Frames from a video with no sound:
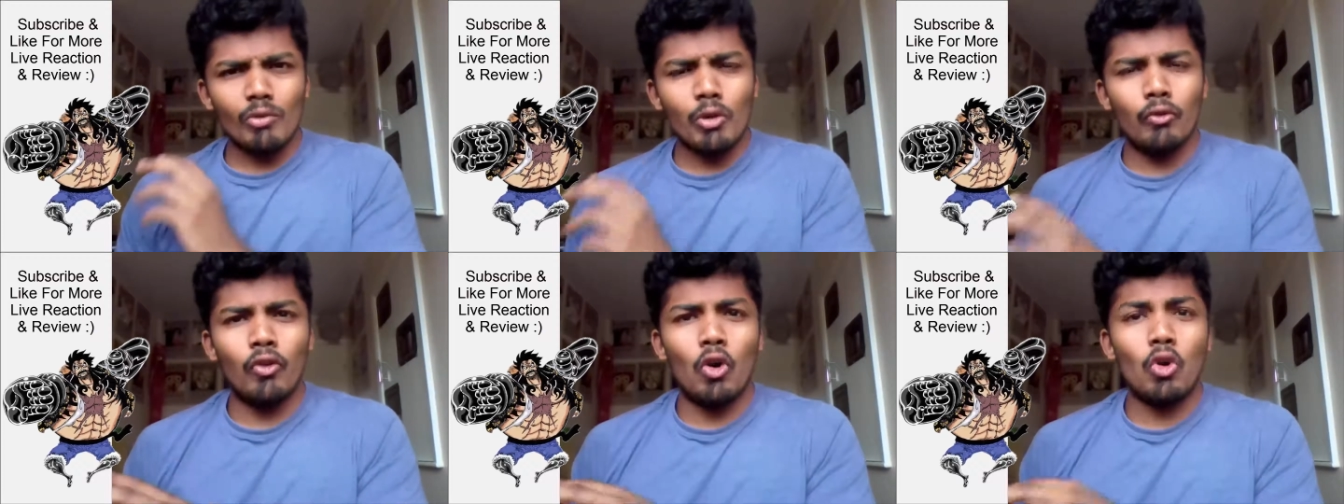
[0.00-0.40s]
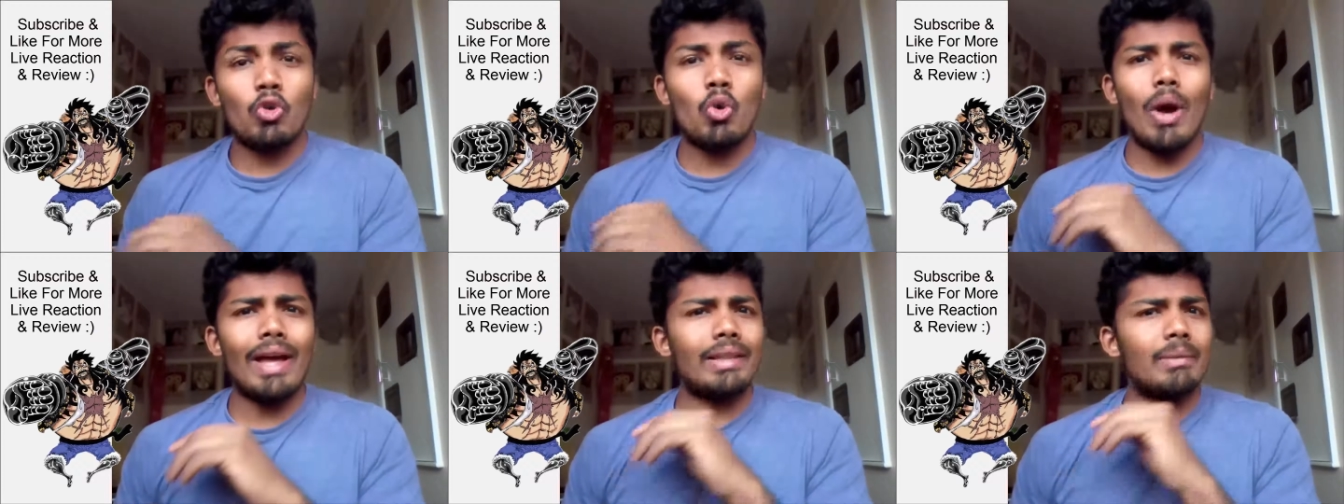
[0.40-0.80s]

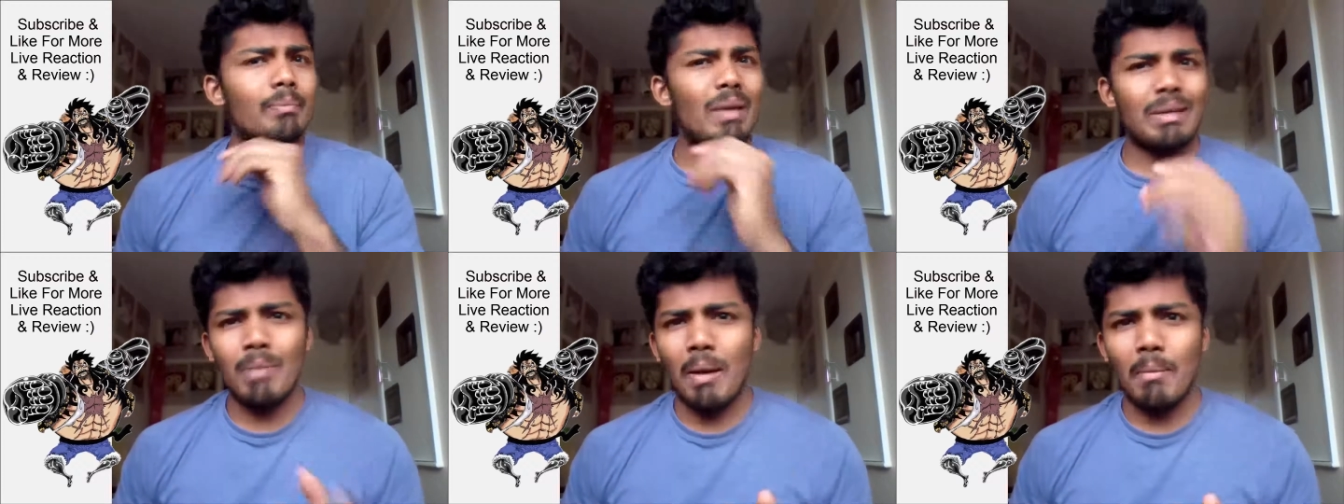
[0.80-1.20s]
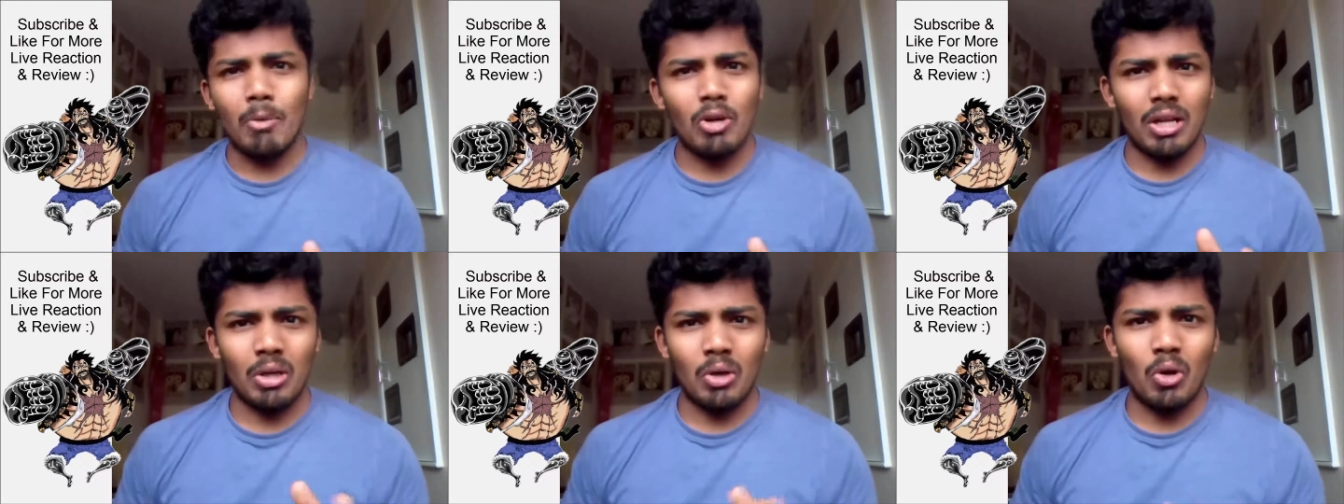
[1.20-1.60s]
photo and big mom
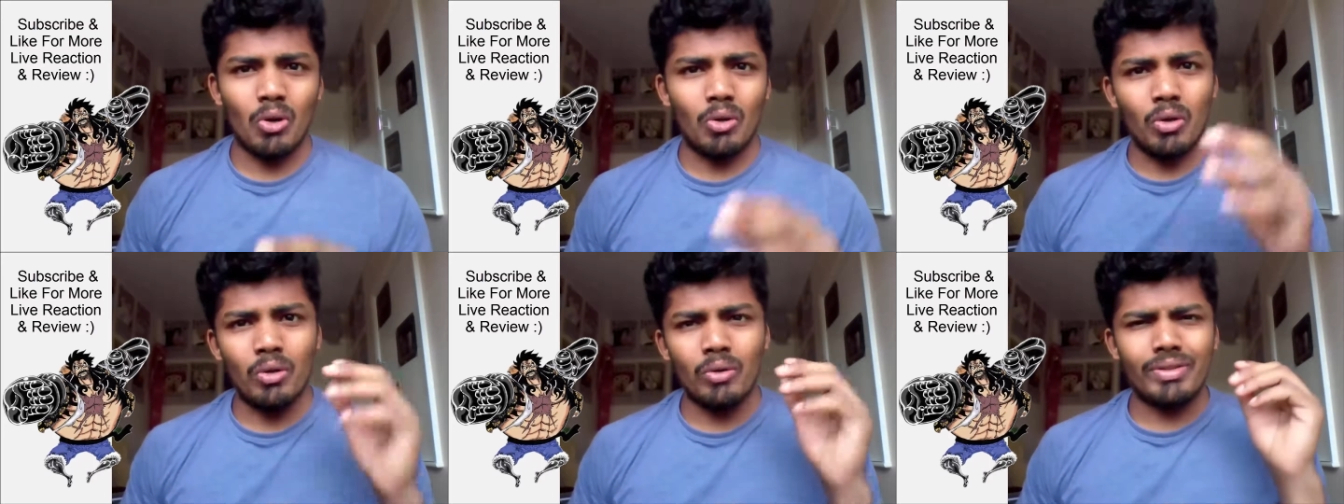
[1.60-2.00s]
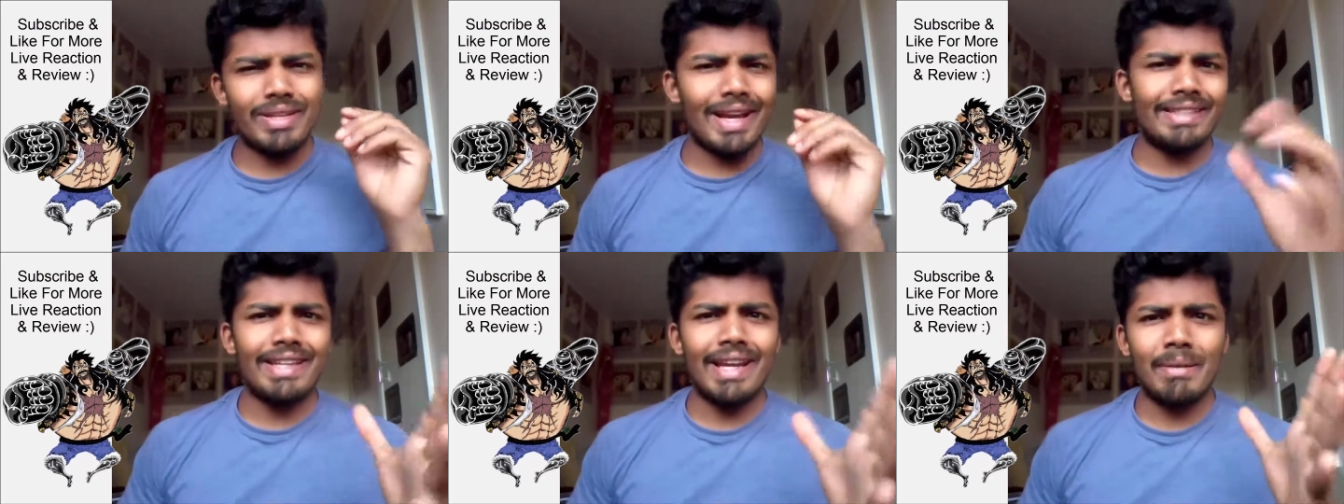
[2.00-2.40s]
gonna go
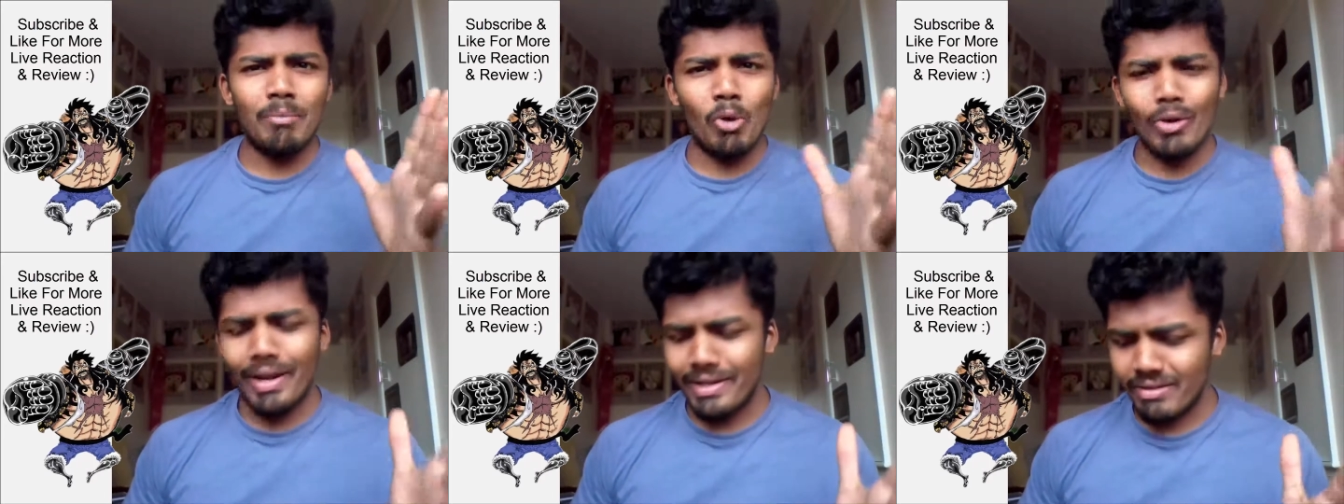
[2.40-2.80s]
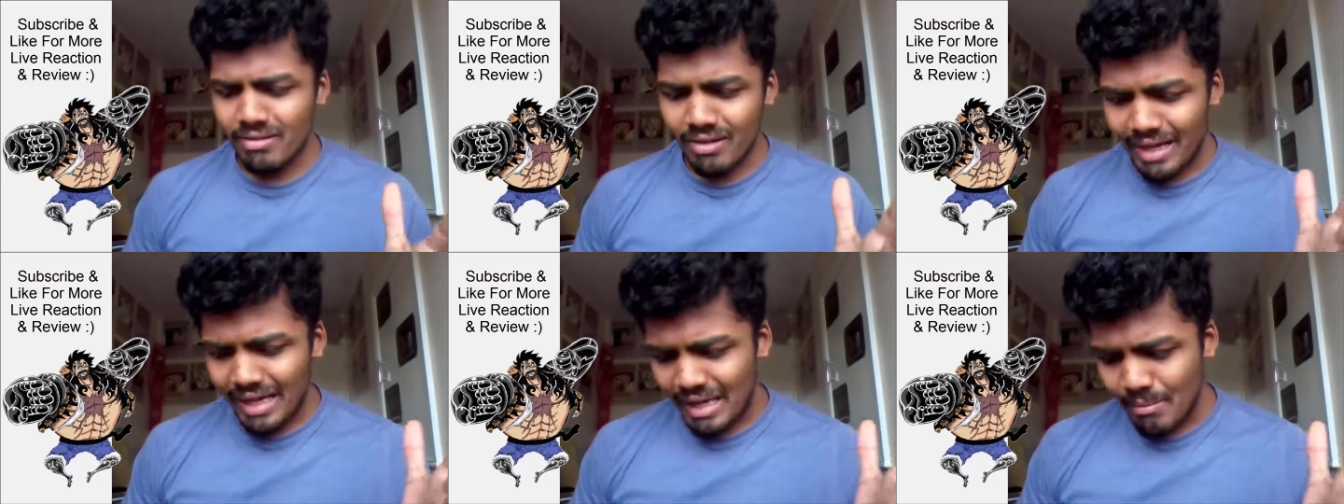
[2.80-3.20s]
titan mode and
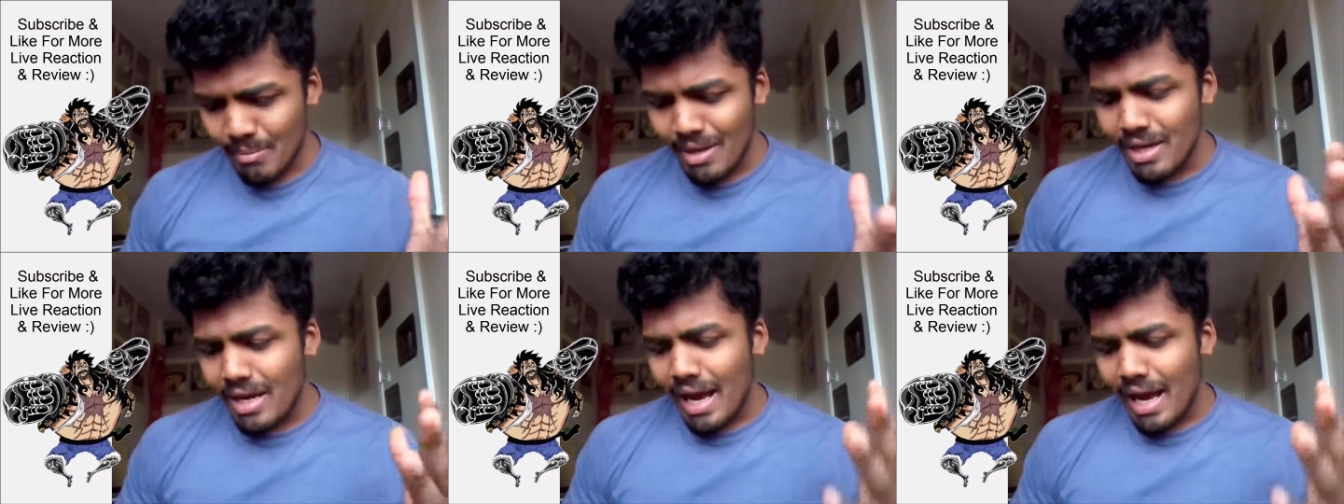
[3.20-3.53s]
scream